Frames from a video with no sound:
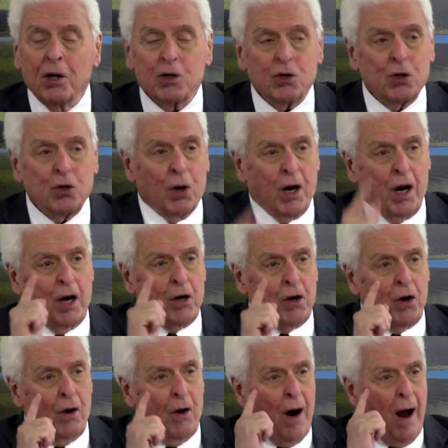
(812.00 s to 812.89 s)
to get
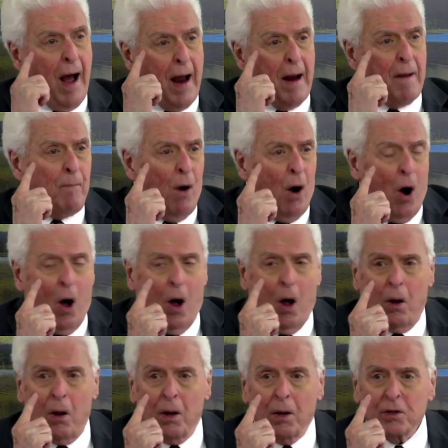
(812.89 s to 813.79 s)
their
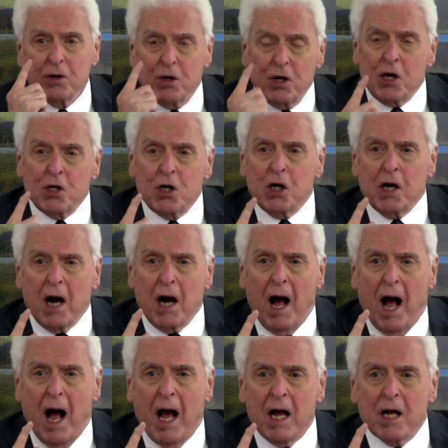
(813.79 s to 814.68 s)
eyeball
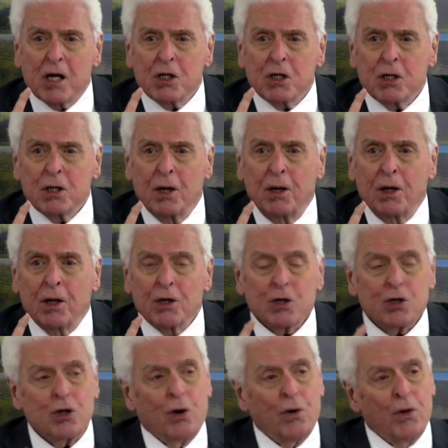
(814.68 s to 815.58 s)
digitized
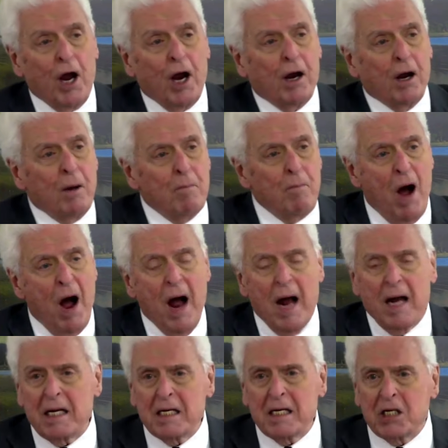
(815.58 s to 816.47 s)
so they can
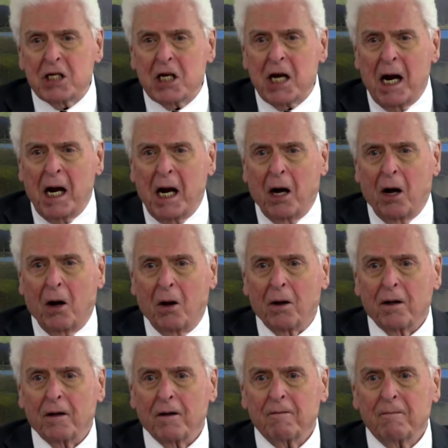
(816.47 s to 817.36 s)
buy and sell.
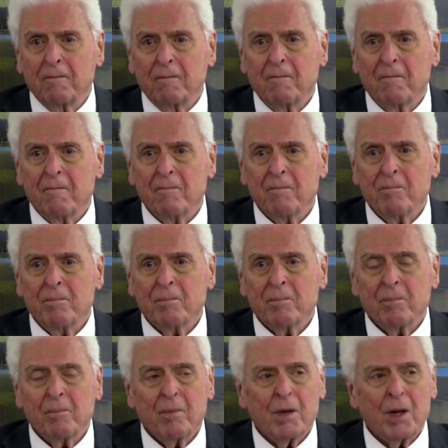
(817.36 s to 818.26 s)

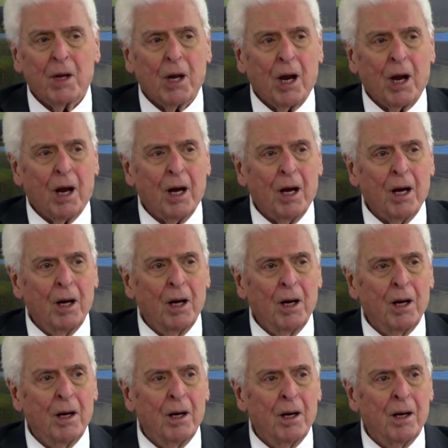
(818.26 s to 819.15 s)
Okay?
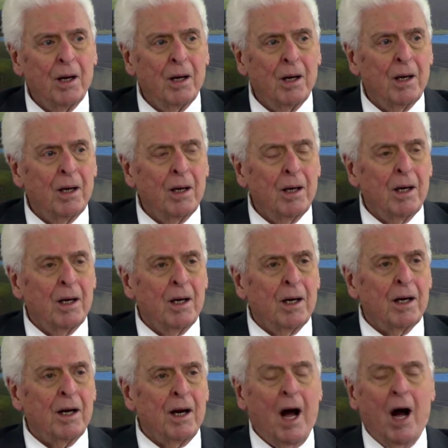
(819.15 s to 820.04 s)

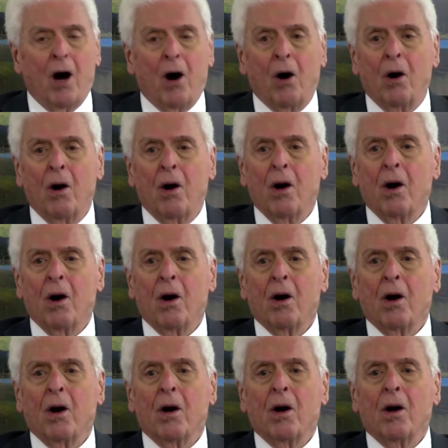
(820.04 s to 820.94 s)
Now,
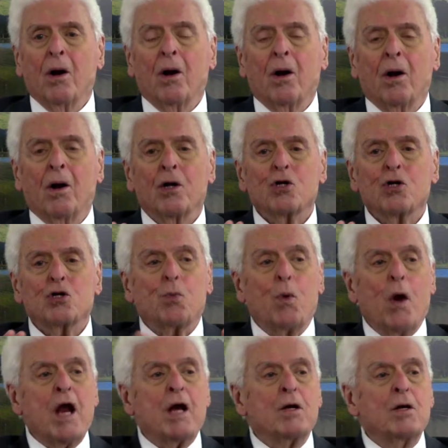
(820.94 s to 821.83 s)

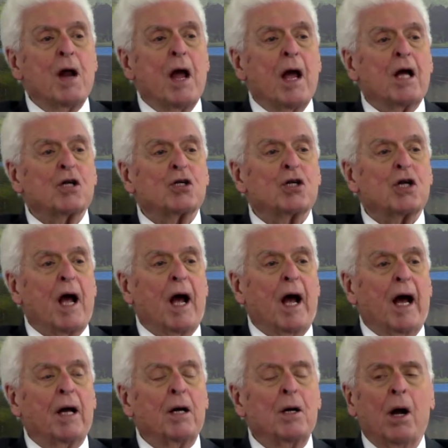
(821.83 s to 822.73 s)
Sweden has
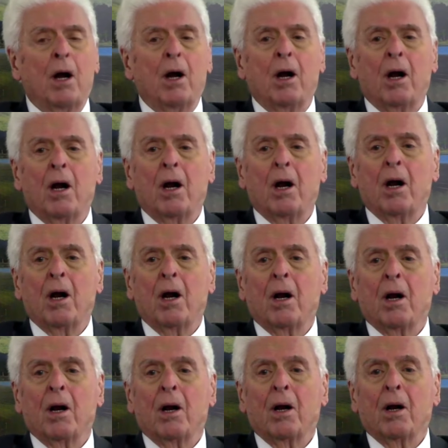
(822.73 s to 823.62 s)
had
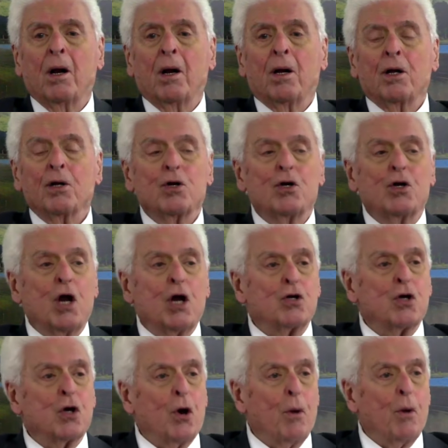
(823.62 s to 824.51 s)

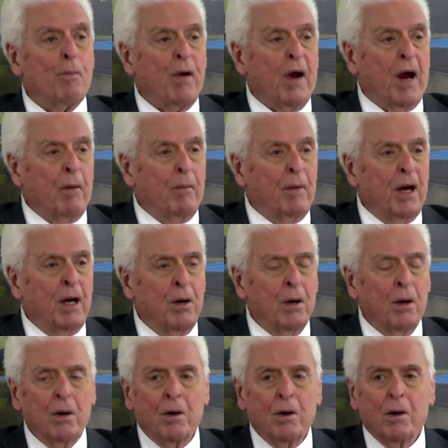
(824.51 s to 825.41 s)
digital
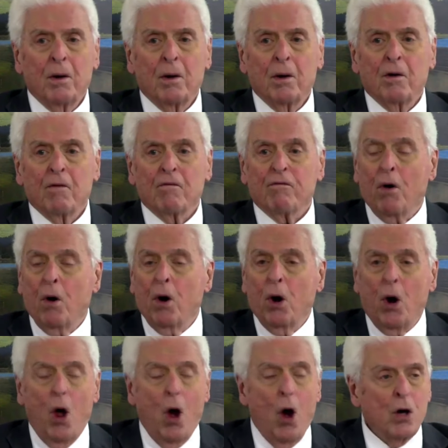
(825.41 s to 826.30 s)
payment for
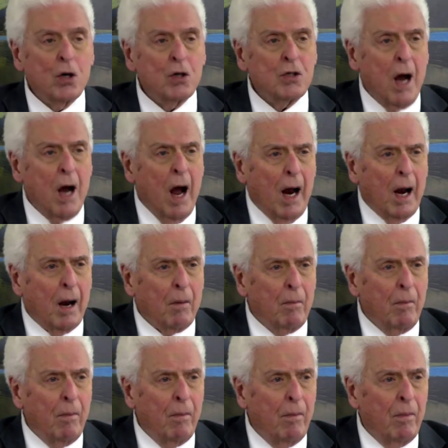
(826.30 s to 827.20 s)
a long
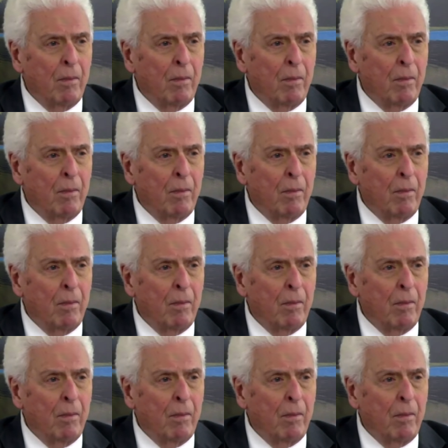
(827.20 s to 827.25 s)
time.